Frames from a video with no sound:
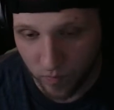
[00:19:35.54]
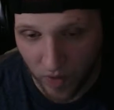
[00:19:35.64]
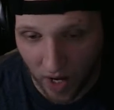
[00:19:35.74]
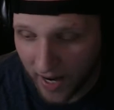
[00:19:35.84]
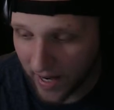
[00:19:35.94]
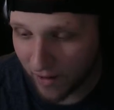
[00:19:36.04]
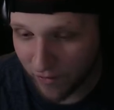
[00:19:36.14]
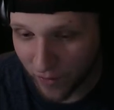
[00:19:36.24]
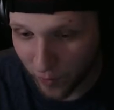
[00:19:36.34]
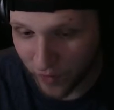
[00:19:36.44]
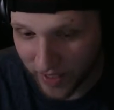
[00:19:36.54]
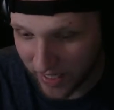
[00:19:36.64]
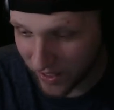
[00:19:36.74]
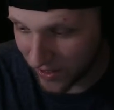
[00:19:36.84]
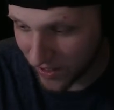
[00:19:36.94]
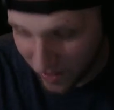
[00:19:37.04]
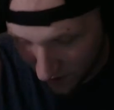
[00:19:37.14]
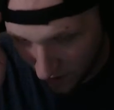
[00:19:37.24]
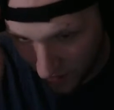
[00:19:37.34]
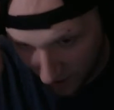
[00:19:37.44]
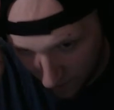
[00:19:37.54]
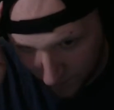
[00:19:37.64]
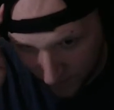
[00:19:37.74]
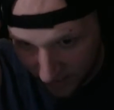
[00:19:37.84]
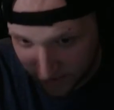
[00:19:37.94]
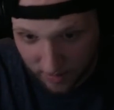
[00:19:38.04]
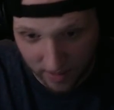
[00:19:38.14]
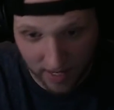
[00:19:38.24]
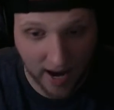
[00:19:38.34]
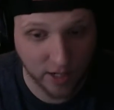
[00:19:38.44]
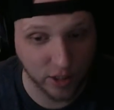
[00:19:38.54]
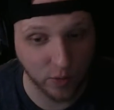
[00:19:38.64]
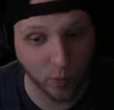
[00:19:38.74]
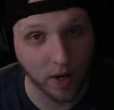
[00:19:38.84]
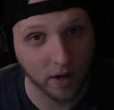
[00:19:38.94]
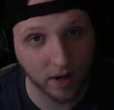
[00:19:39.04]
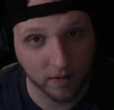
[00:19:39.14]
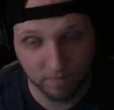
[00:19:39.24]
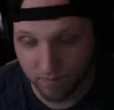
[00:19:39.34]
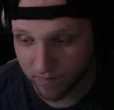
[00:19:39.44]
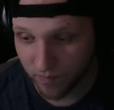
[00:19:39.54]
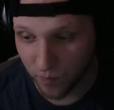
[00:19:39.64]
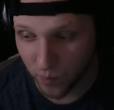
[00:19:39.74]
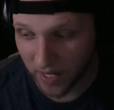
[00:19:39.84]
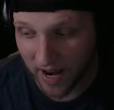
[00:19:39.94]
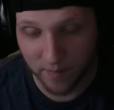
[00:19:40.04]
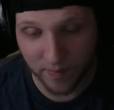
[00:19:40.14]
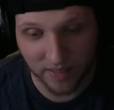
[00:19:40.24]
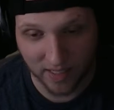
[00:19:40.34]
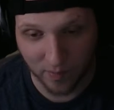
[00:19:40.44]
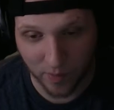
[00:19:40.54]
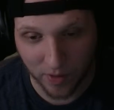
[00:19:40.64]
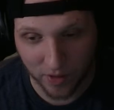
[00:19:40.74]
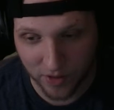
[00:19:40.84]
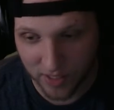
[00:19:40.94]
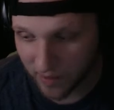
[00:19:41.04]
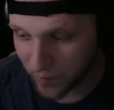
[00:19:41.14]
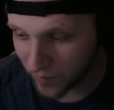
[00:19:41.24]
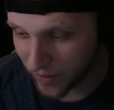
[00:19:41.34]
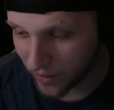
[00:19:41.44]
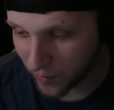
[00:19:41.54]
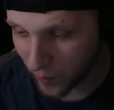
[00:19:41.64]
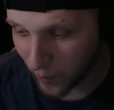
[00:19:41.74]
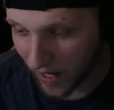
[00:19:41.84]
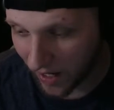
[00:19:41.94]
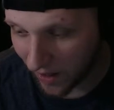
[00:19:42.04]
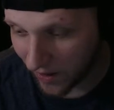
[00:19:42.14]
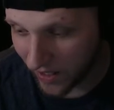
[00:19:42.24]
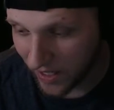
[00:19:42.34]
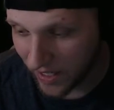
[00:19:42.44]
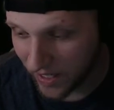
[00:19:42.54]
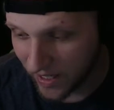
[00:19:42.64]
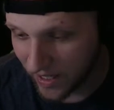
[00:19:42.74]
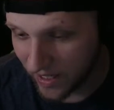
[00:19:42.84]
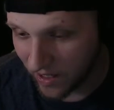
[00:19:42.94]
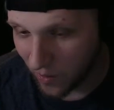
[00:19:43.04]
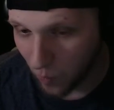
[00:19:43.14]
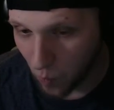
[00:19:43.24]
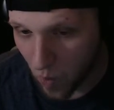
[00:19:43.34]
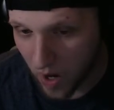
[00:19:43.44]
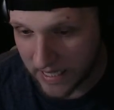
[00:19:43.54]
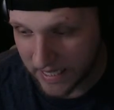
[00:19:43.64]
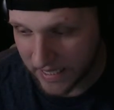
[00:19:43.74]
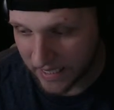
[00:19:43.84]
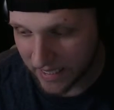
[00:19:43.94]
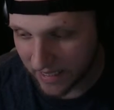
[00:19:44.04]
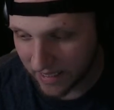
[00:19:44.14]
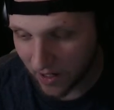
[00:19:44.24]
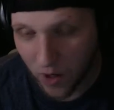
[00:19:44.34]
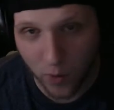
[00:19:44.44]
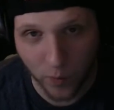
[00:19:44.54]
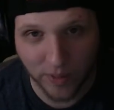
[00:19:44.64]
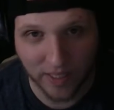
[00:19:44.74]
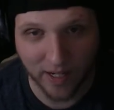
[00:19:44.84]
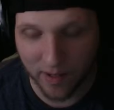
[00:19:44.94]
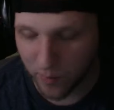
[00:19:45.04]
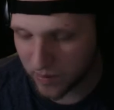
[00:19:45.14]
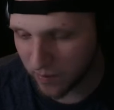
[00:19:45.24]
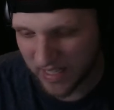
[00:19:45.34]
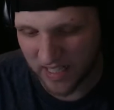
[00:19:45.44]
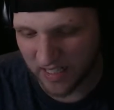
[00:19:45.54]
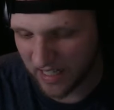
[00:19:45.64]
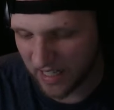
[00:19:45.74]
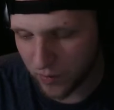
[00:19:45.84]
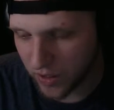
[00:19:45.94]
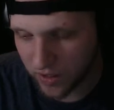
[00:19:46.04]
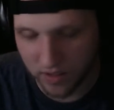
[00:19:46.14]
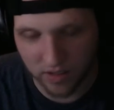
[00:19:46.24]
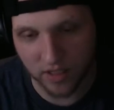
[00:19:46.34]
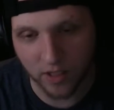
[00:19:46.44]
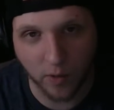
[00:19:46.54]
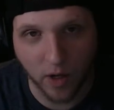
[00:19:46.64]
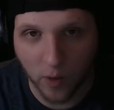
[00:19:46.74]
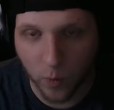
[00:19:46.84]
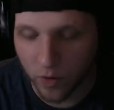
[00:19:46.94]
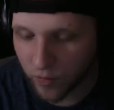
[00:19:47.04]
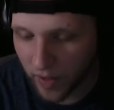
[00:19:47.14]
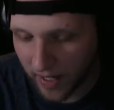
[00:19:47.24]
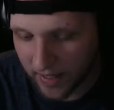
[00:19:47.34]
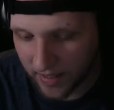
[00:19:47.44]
I have over here, it's actually when I had my second monitor set up over here for a while, was holding up. It was just a glorified